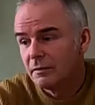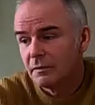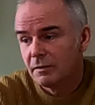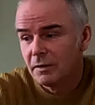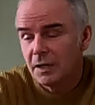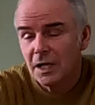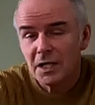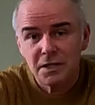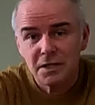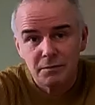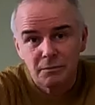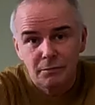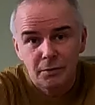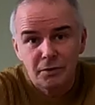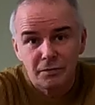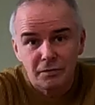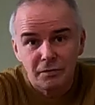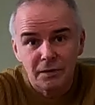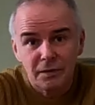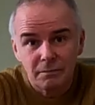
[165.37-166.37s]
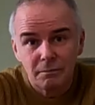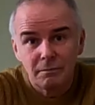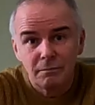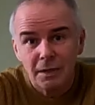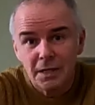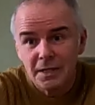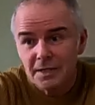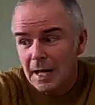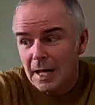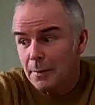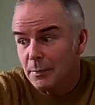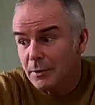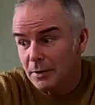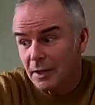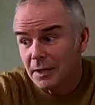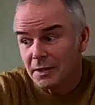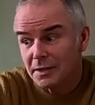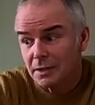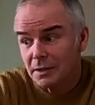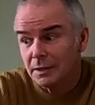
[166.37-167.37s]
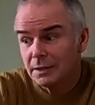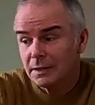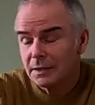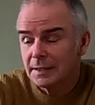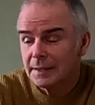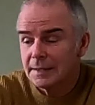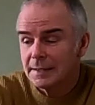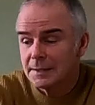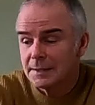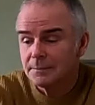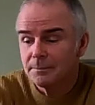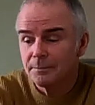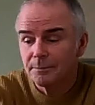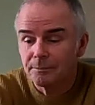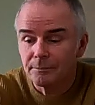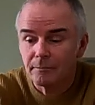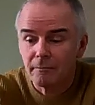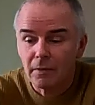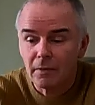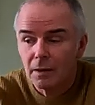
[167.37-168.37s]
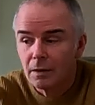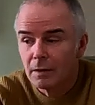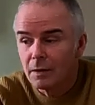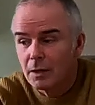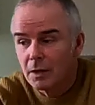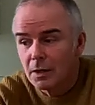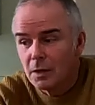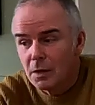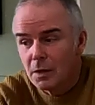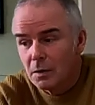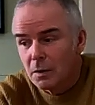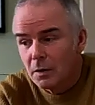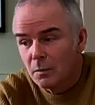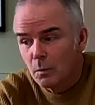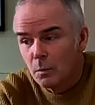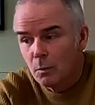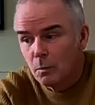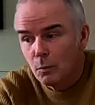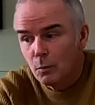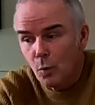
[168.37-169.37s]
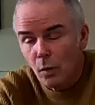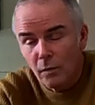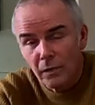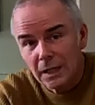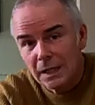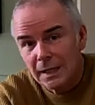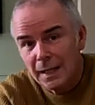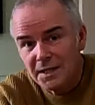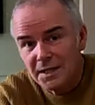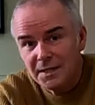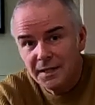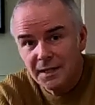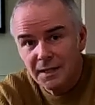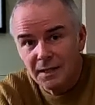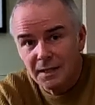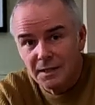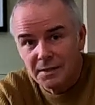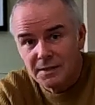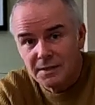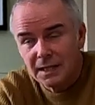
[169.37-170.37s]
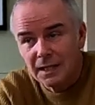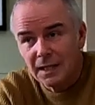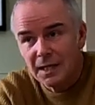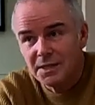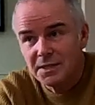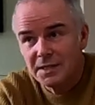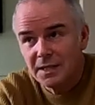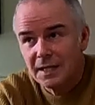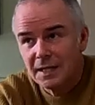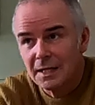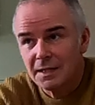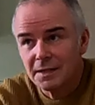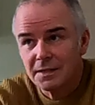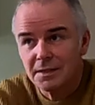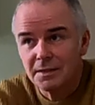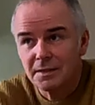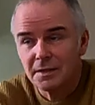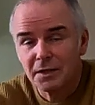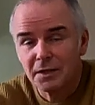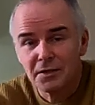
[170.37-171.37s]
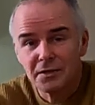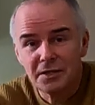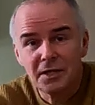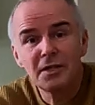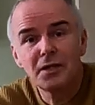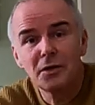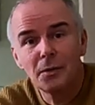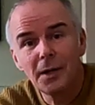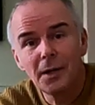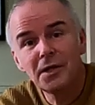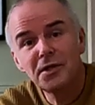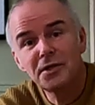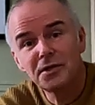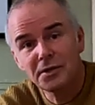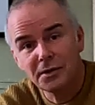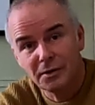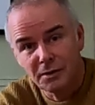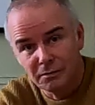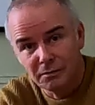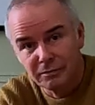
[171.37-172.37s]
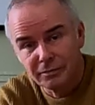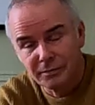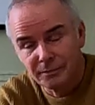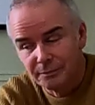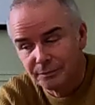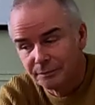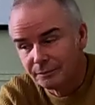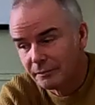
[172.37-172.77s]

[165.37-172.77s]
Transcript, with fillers: nice, beautifully made cabinet actually. Um, what the classic is, the classic is the continuation of